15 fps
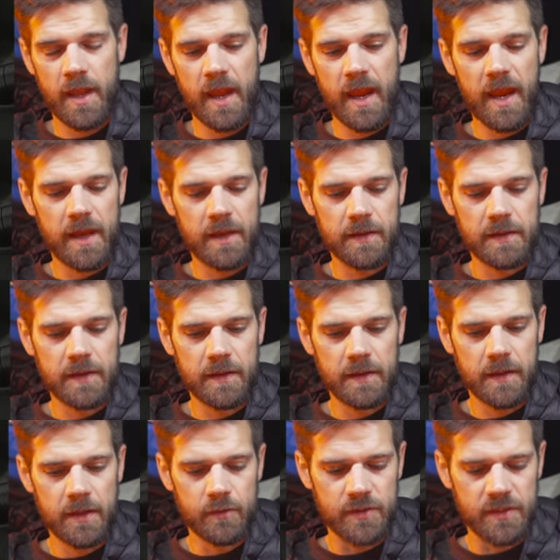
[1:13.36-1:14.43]
And
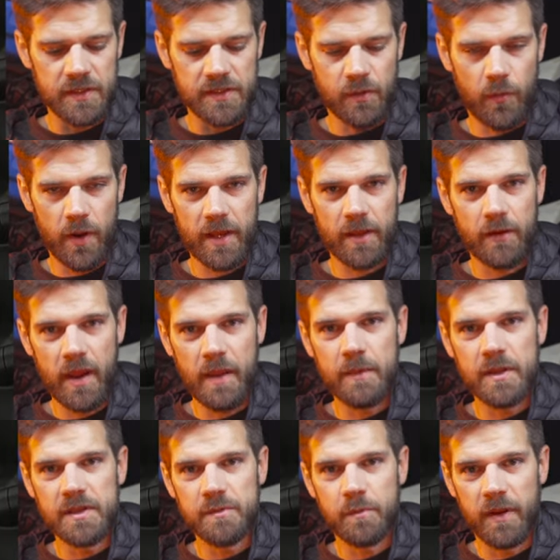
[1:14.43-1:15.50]
it was just a regular
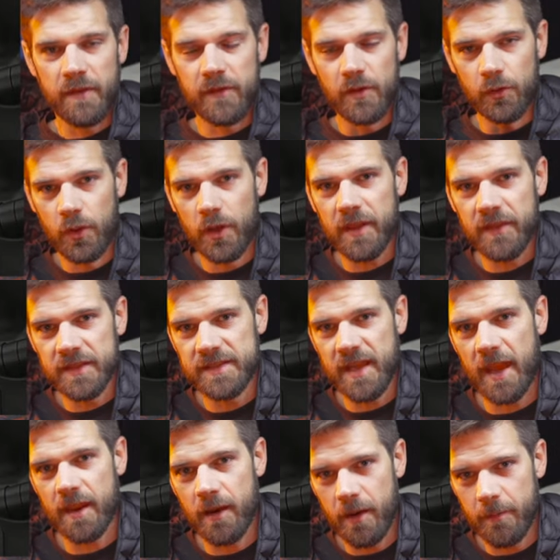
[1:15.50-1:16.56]
image, but if you look at the
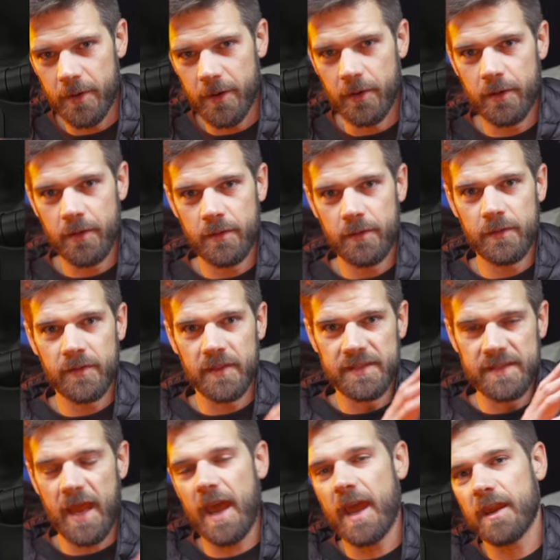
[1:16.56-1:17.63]
tachometer, the
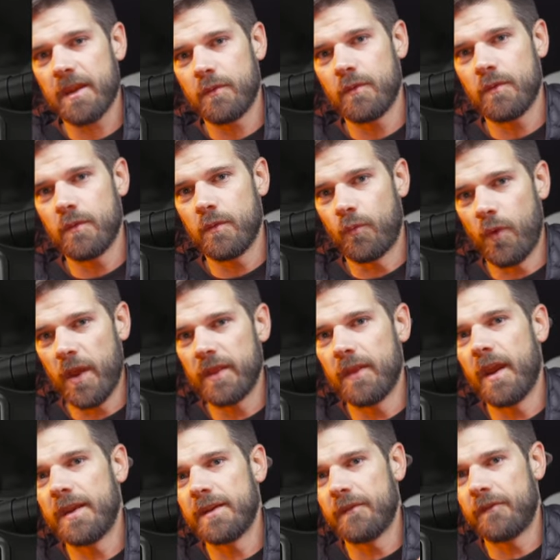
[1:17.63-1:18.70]
tach
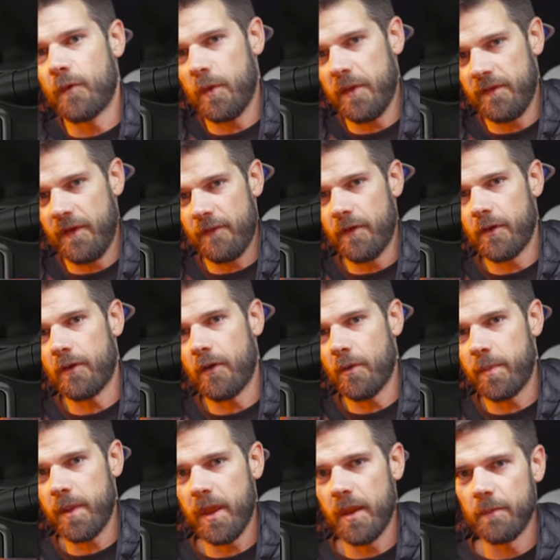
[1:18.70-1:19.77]
redlined at forty-five hundred R
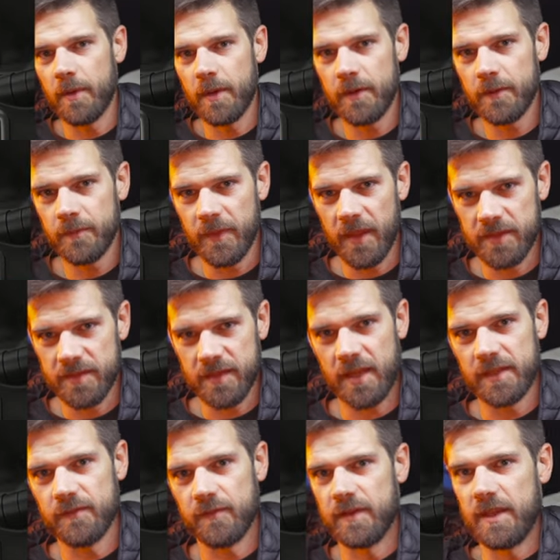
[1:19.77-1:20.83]
P M. That's
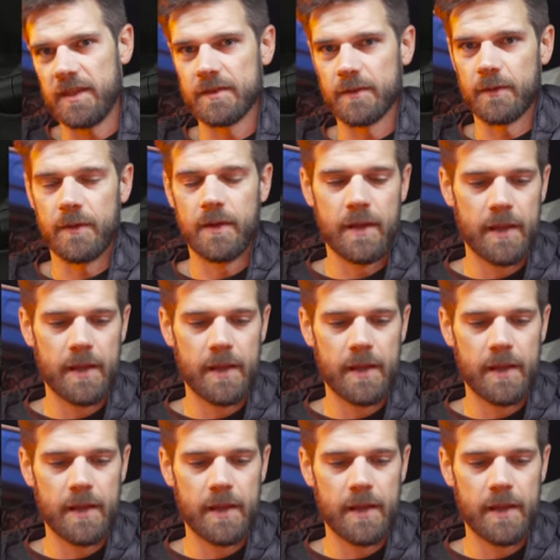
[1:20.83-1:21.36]
signs of a diesel.